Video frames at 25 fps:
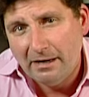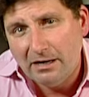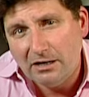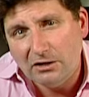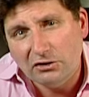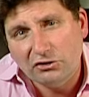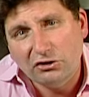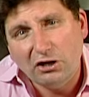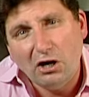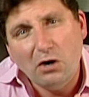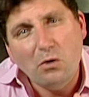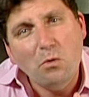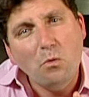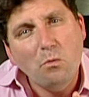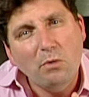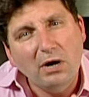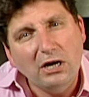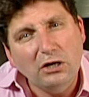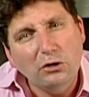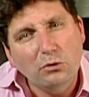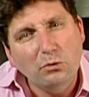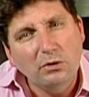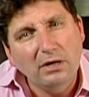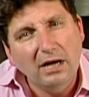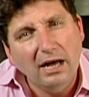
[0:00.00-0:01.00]
And so
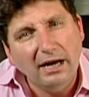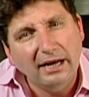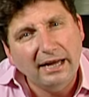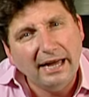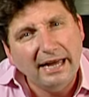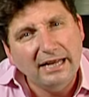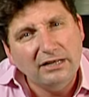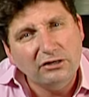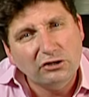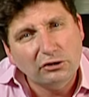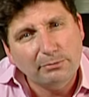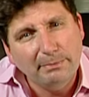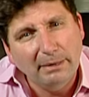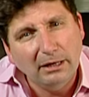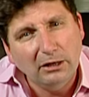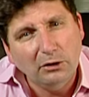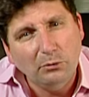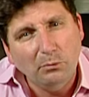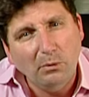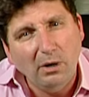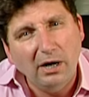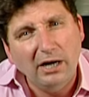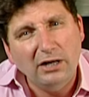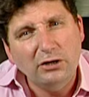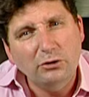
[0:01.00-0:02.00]
when you again smell the
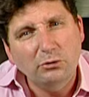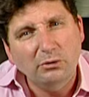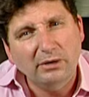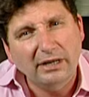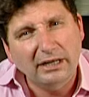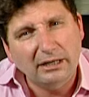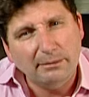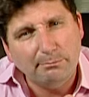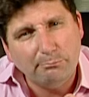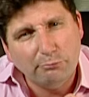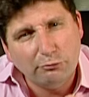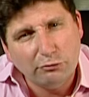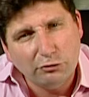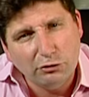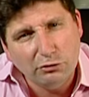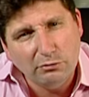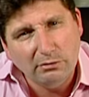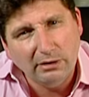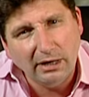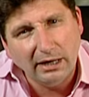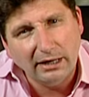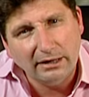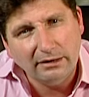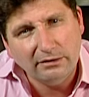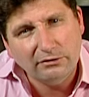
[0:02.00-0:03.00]
wine, you'll get a
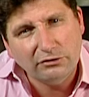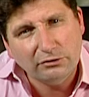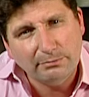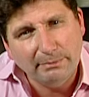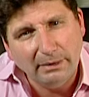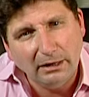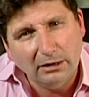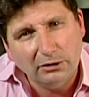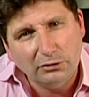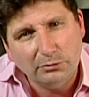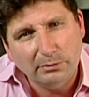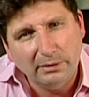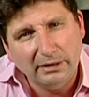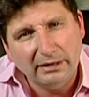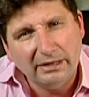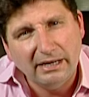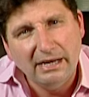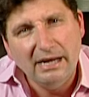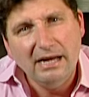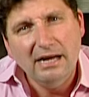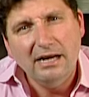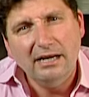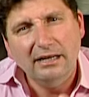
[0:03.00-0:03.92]
prune-like smell to it.